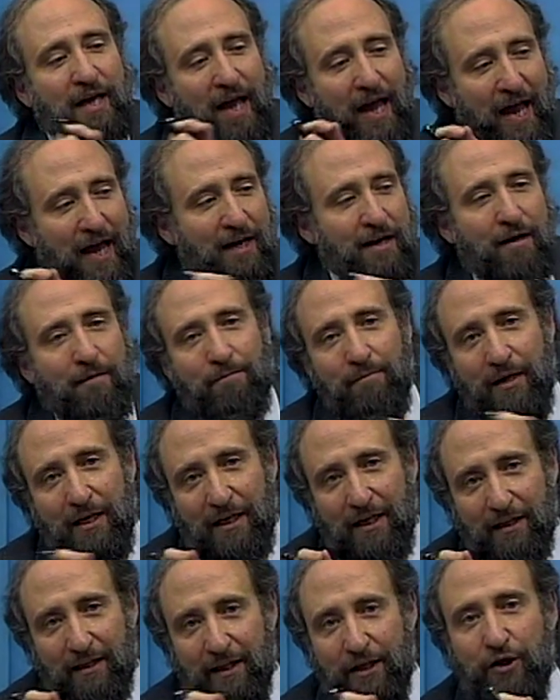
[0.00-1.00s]
and
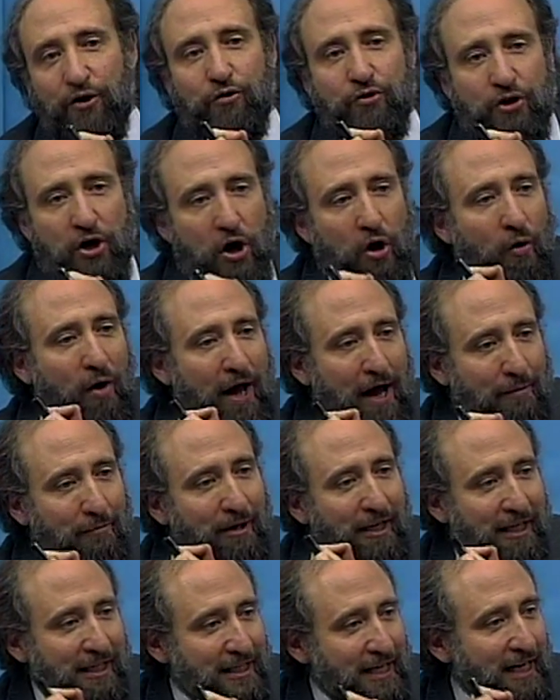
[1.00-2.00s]
immediately you know how
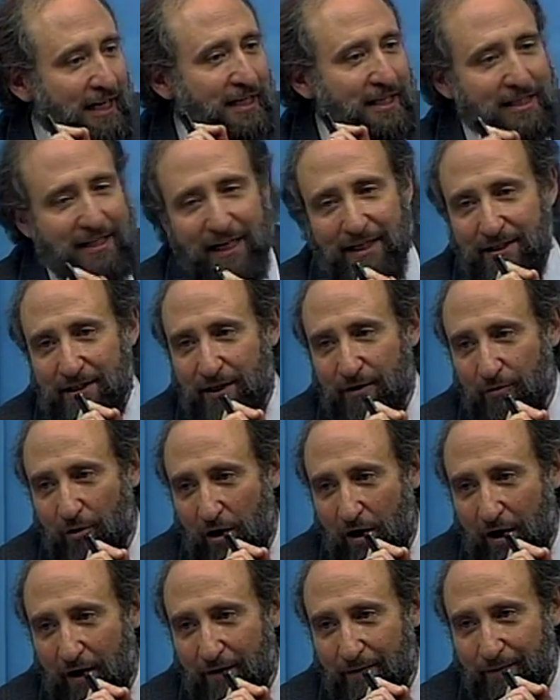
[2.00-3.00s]
many data sets there
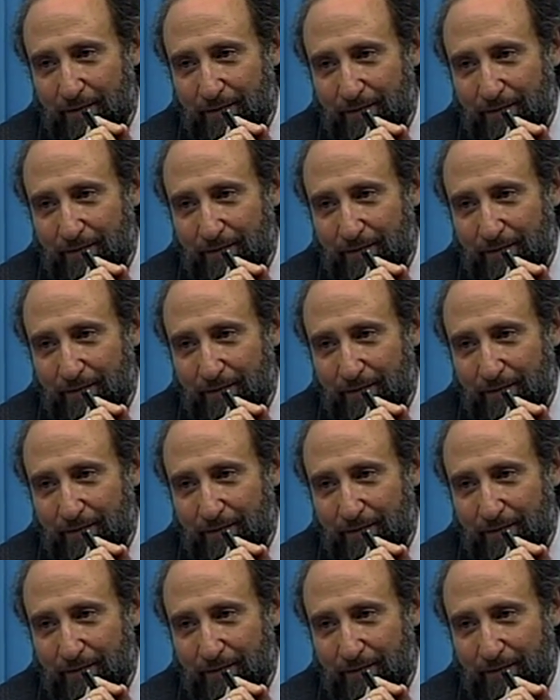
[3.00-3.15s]
are.